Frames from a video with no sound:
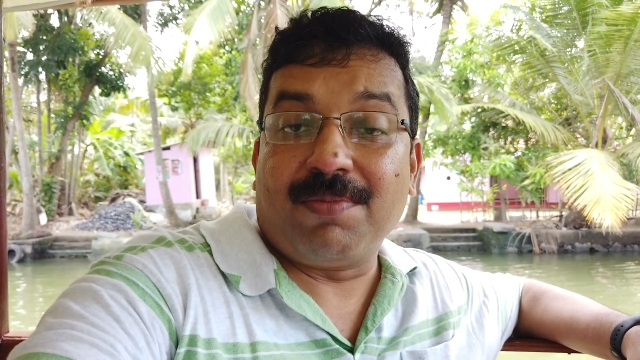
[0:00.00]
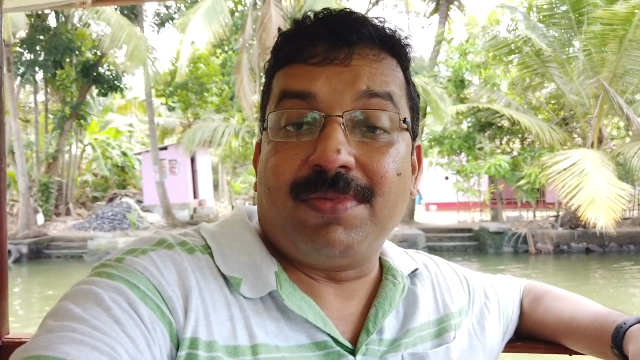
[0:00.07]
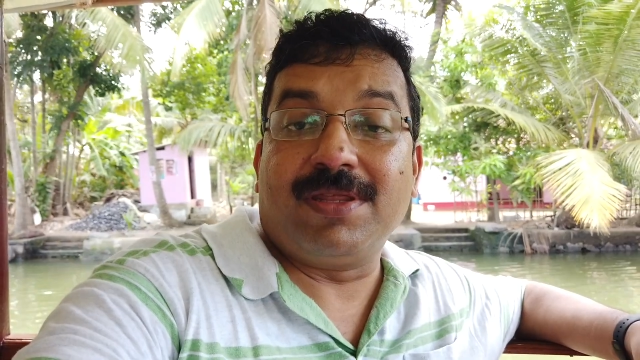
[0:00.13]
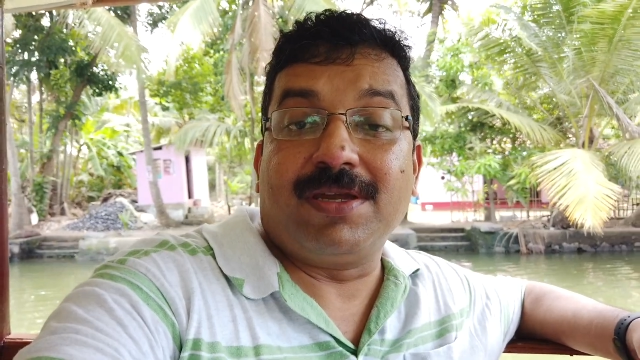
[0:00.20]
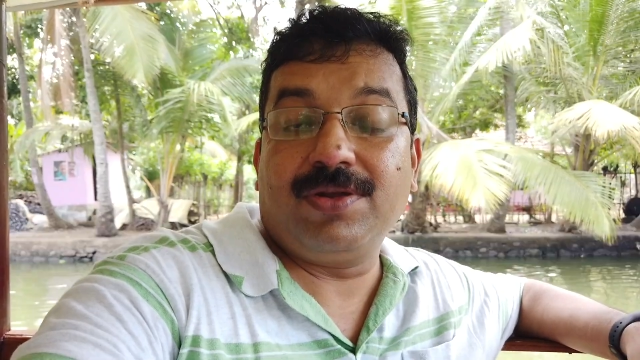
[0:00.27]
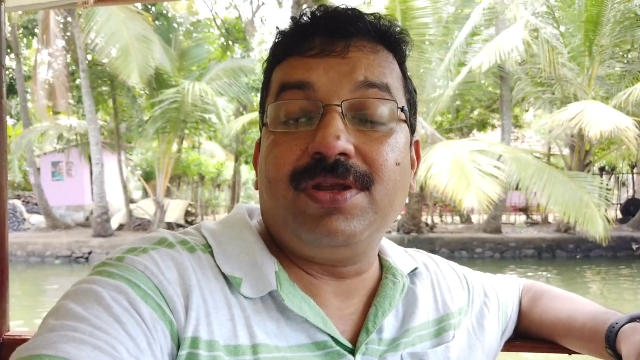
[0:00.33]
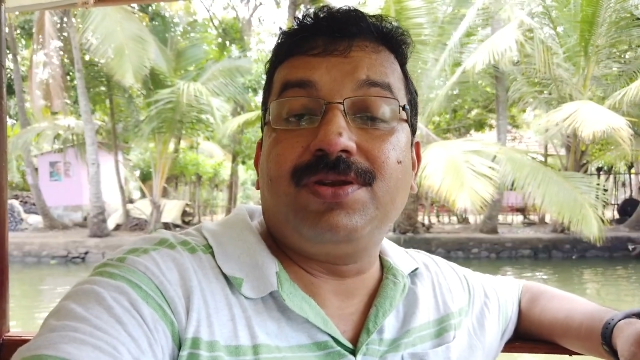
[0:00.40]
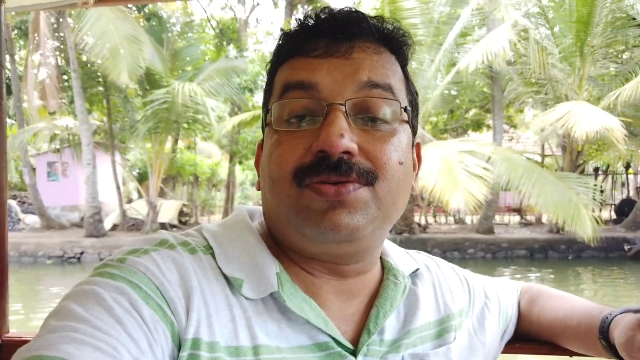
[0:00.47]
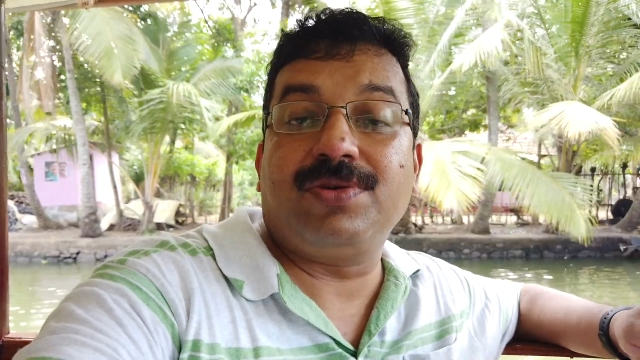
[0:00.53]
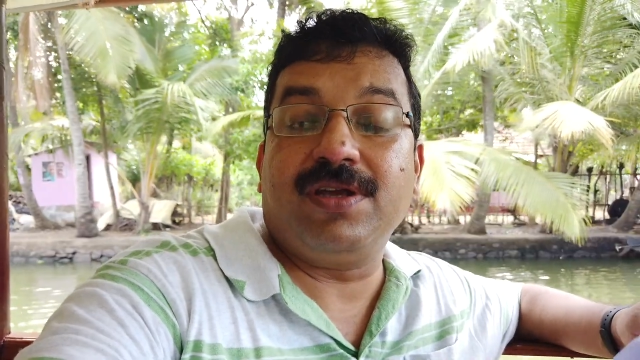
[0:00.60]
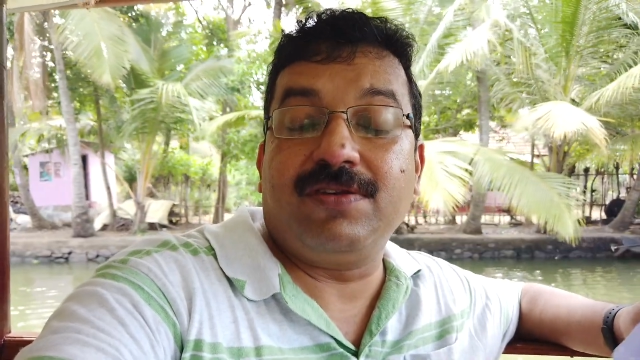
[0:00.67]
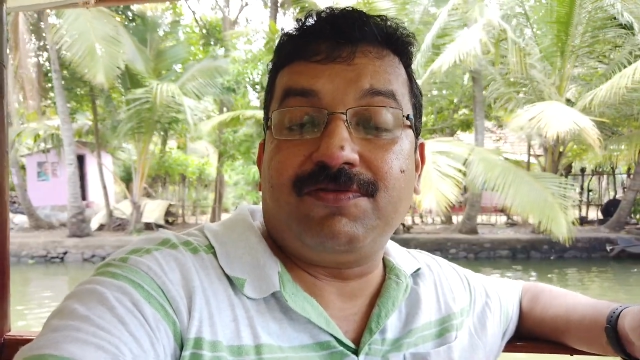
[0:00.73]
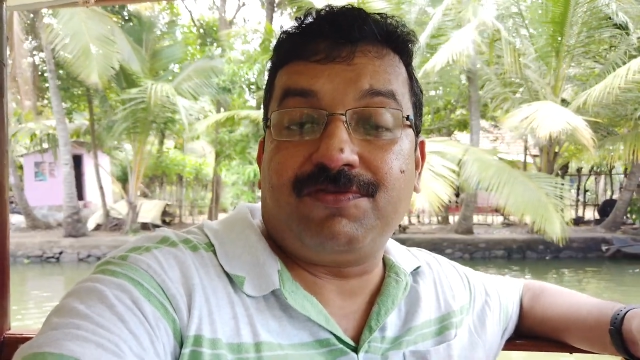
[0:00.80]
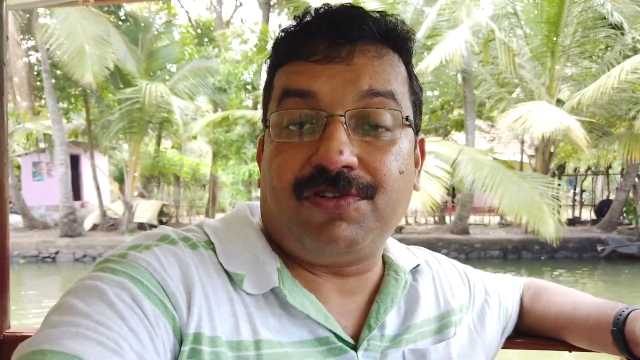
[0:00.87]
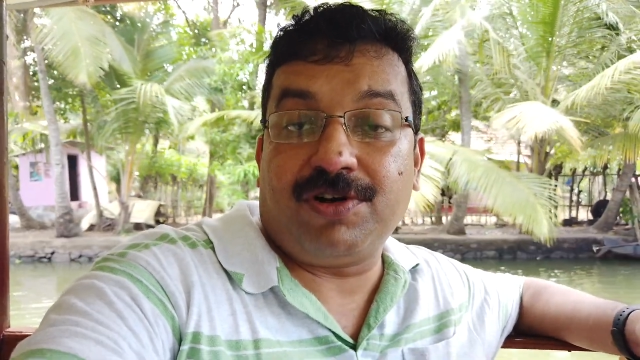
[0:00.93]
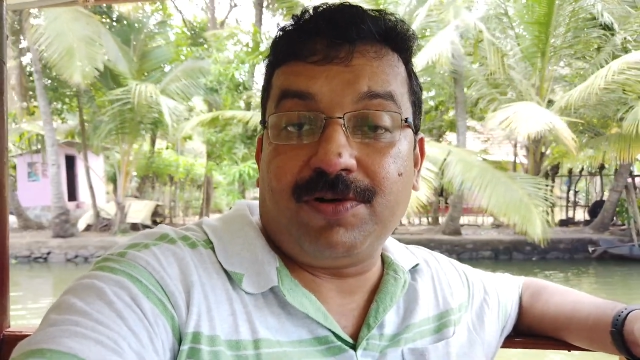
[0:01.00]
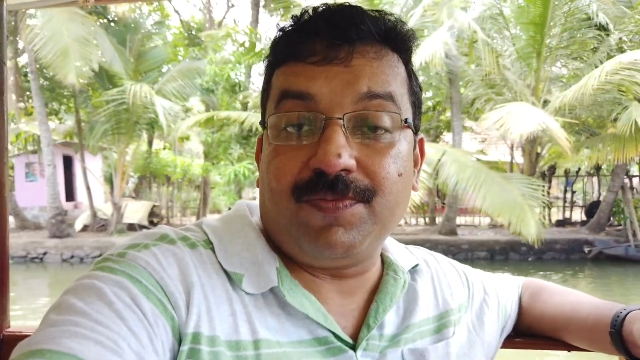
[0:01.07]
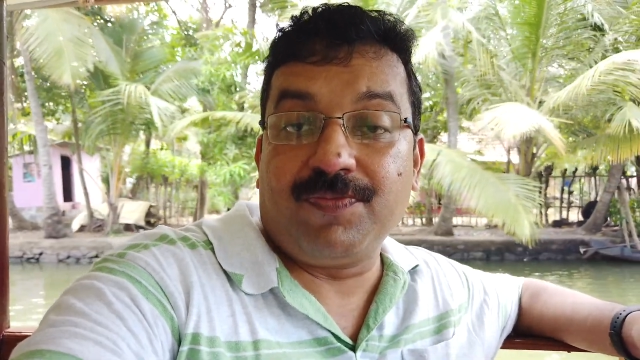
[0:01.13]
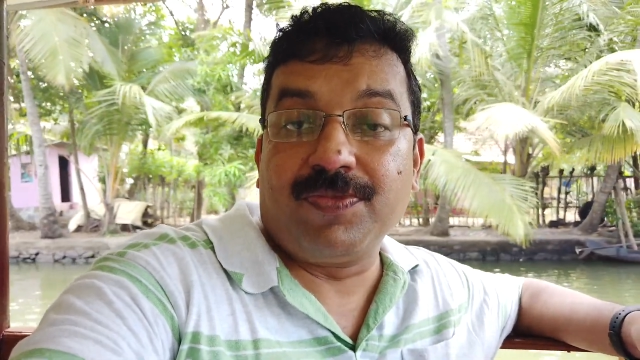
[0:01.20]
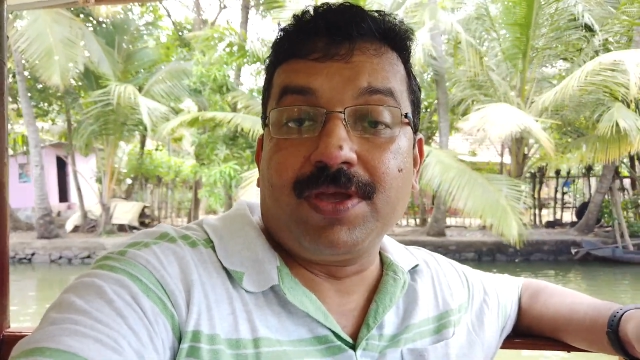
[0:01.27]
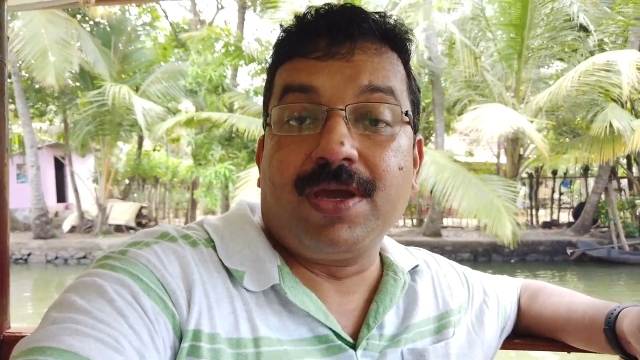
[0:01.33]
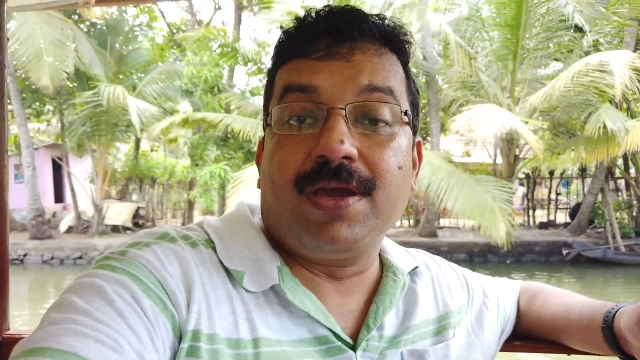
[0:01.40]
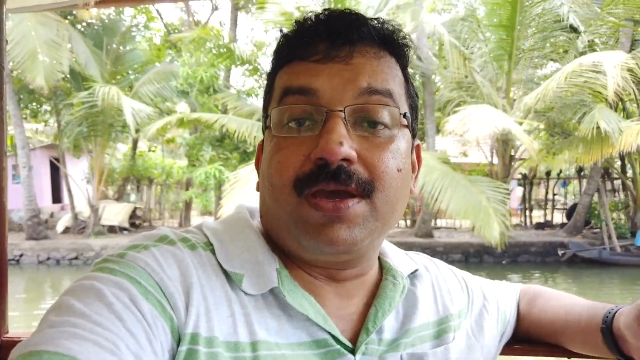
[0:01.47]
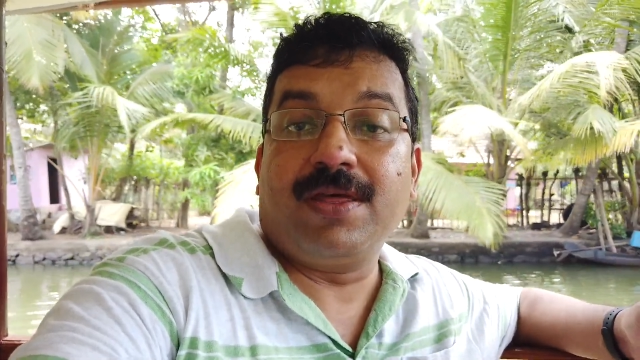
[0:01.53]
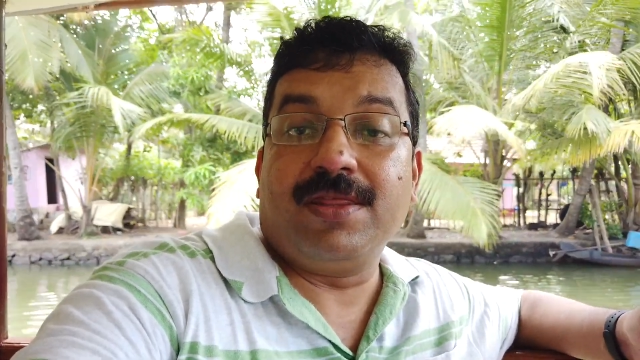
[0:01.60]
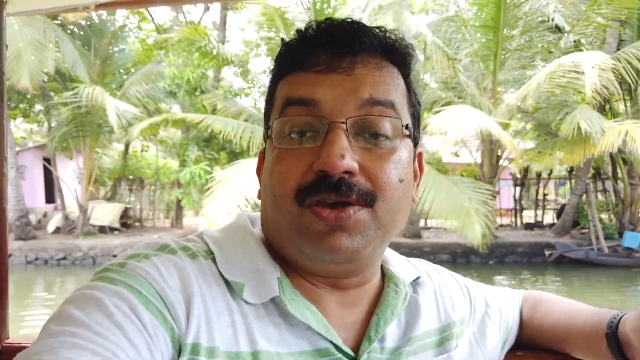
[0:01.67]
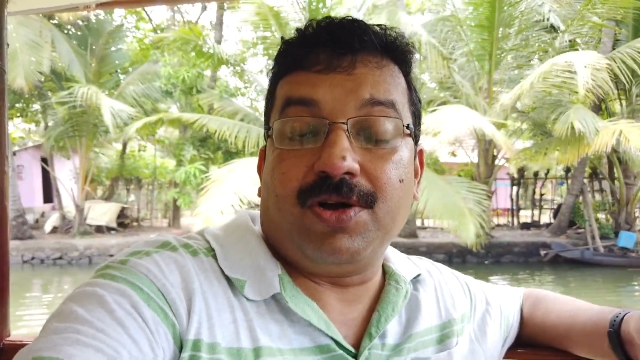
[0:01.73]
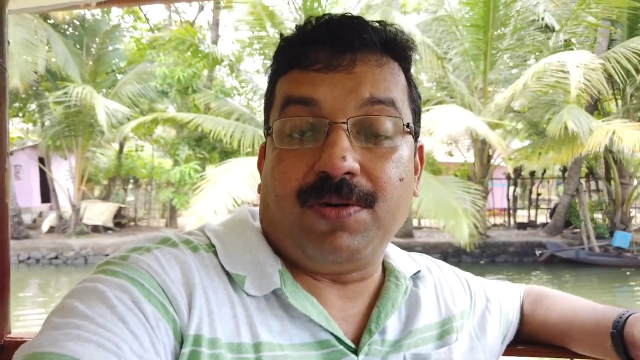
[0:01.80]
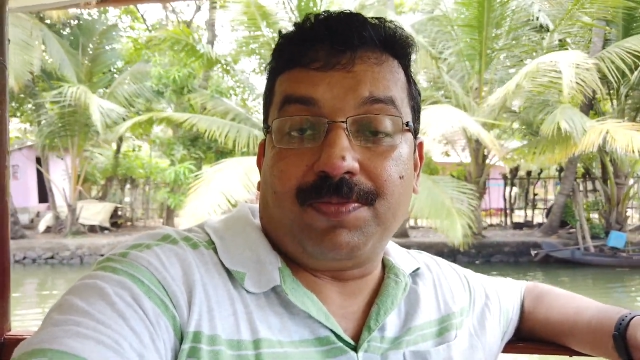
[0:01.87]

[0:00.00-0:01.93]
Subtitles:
But you need to inform the